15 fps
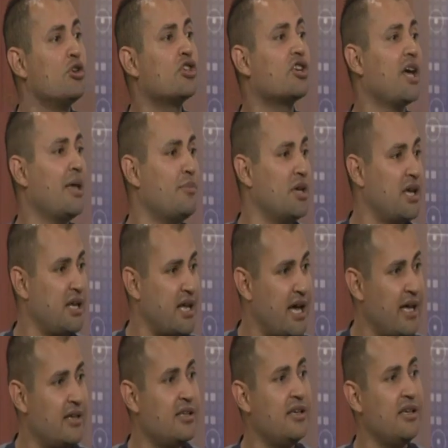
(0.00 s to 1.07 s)
came in
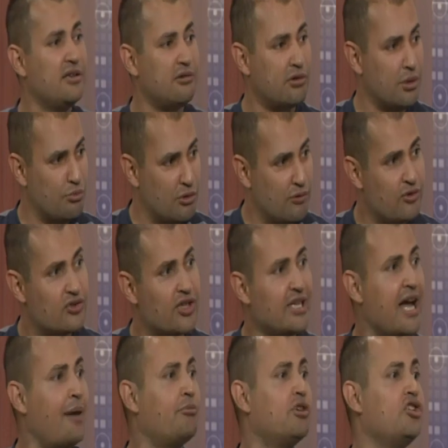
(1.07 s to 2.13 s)
and he removed
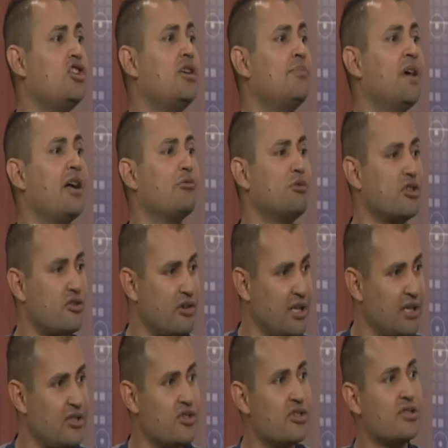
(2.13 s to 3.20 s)
Saddam regime. That was
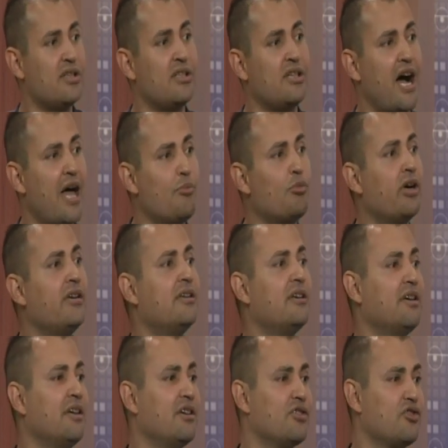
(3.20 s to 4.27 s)
really just the time when
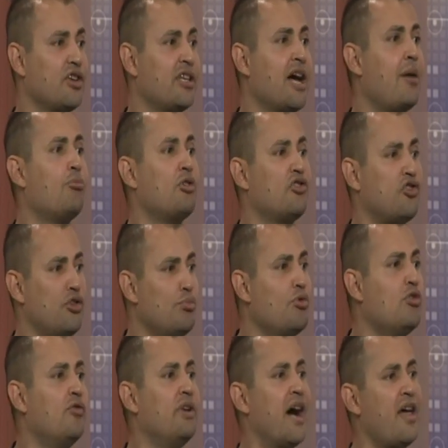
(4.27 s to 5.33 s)
Saddam was
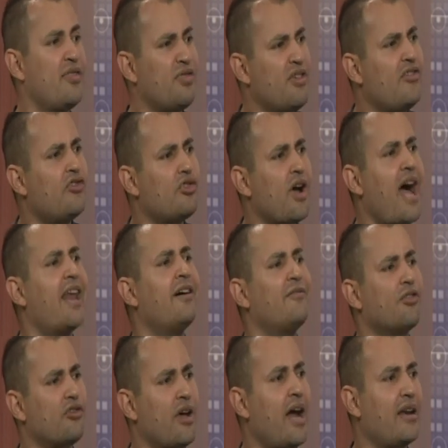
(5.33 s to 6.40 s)
removed, and things kind of
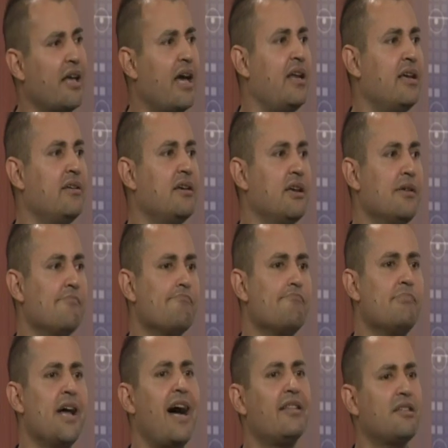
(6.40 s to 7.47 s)
started getting
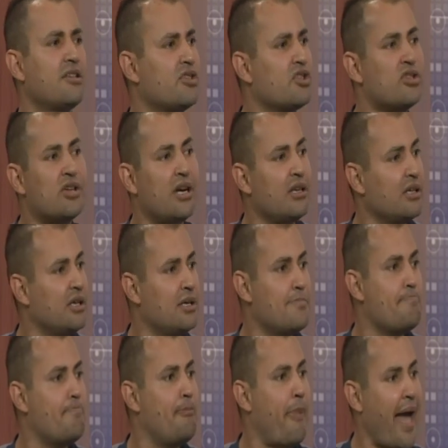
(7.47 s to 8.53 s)
not necessarily
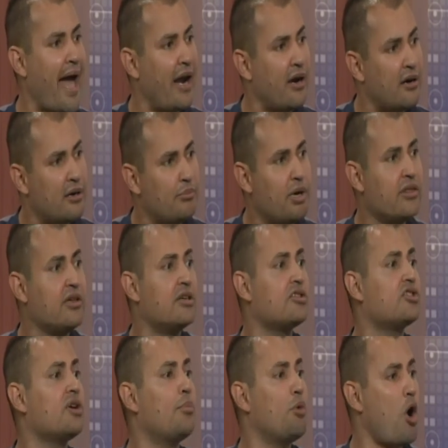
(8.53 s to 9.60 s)
better, but there's
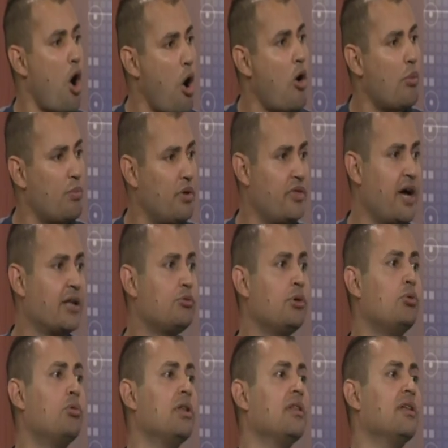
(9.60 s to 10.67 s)
some hope that we
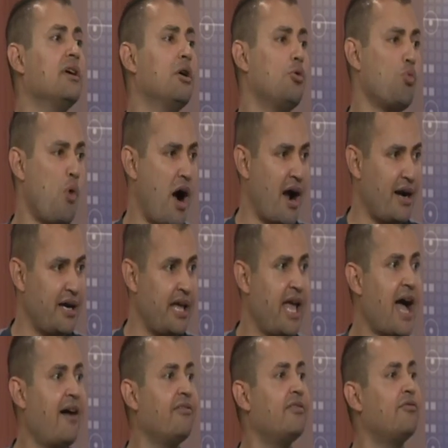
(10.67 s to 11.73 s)
will one day
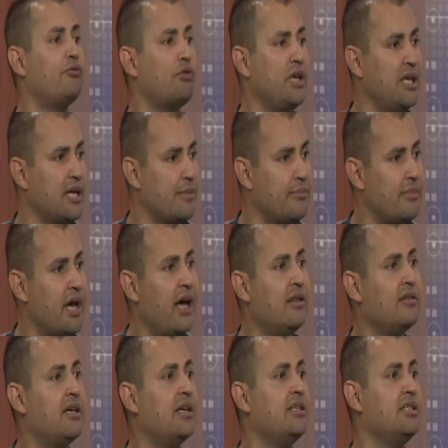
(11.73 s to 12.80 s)
have the freedom
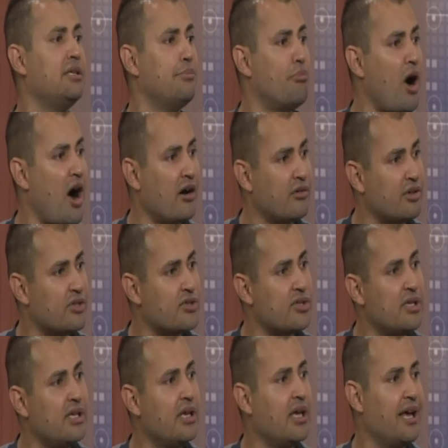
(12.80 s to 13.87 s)
and the
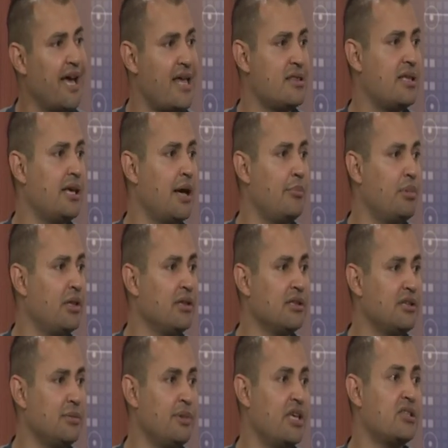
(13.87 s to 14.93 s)
democracy and the
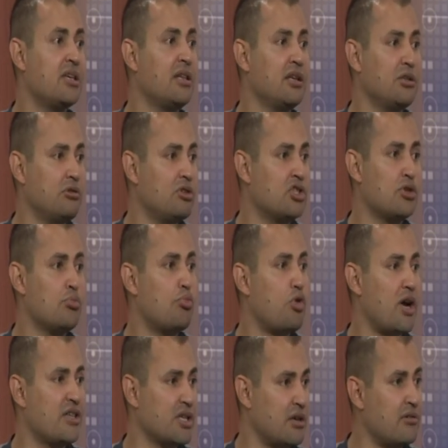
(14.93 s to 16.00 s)
ability basically to
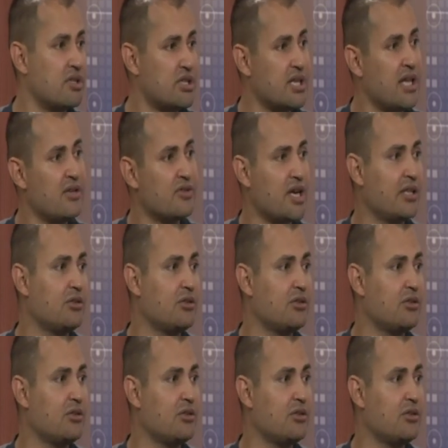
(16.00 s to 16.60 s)
express ourselves and